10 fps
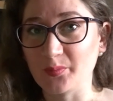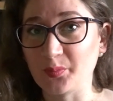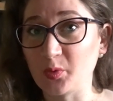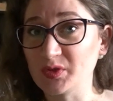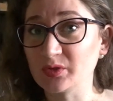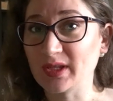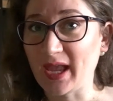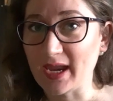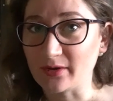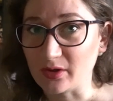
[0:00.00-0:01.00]
poisoned
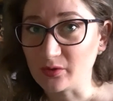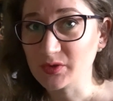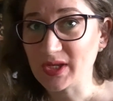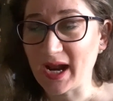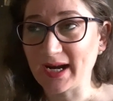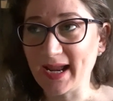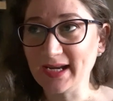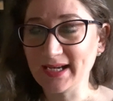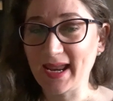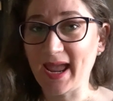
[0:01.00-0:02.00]
arrows are
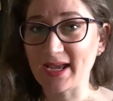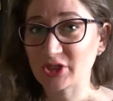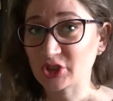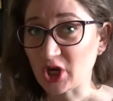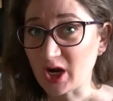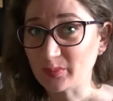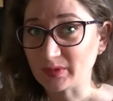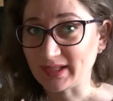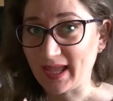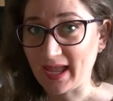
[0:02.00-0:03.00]
any
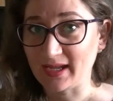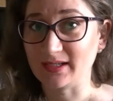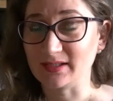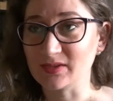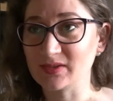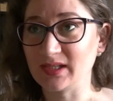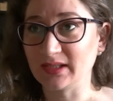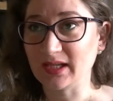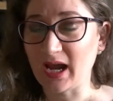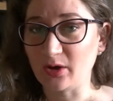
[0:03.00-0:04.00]
sharpened angles
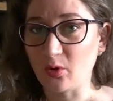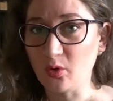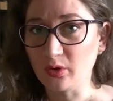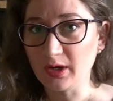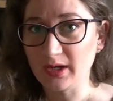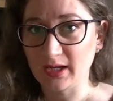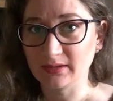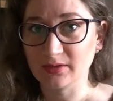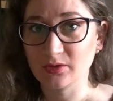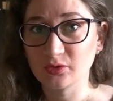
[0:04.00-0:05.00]
that are
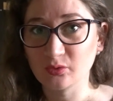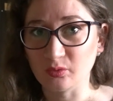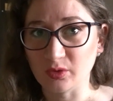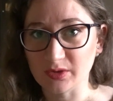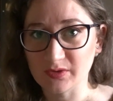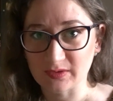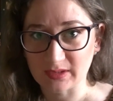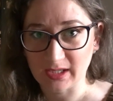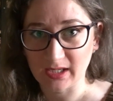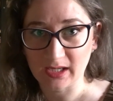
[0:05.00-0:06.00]
oriented towards
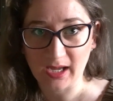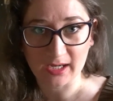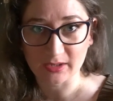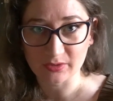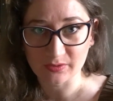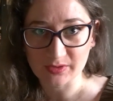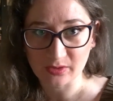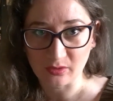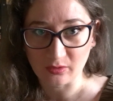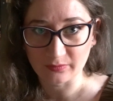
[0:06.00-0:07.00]
the entrance
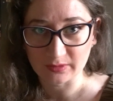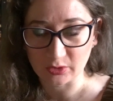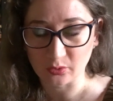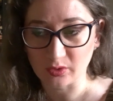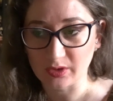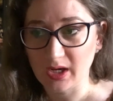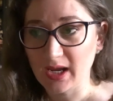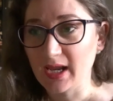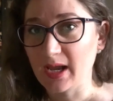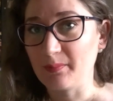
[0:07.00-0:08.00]
of the door.
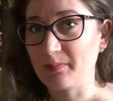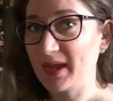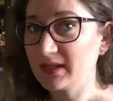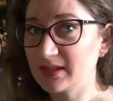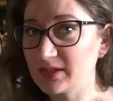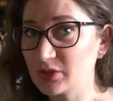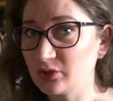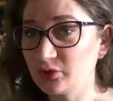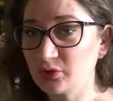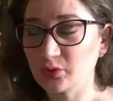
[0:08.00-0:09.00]
Pay
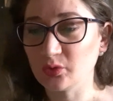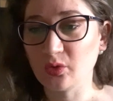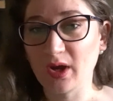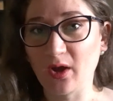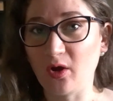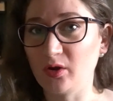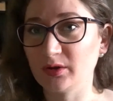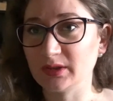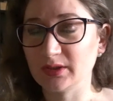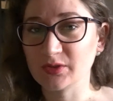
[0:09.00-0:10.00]
attention to all
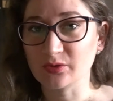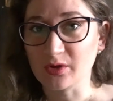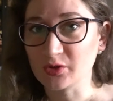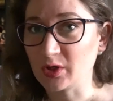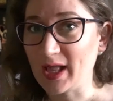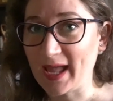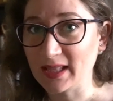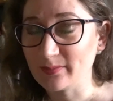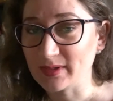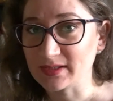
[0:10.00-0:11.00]
the structural
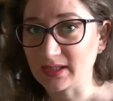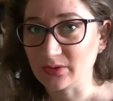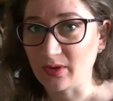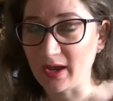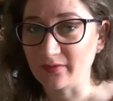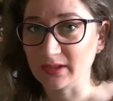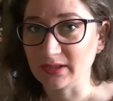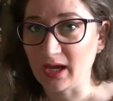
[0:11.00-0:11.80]
elements that you have in the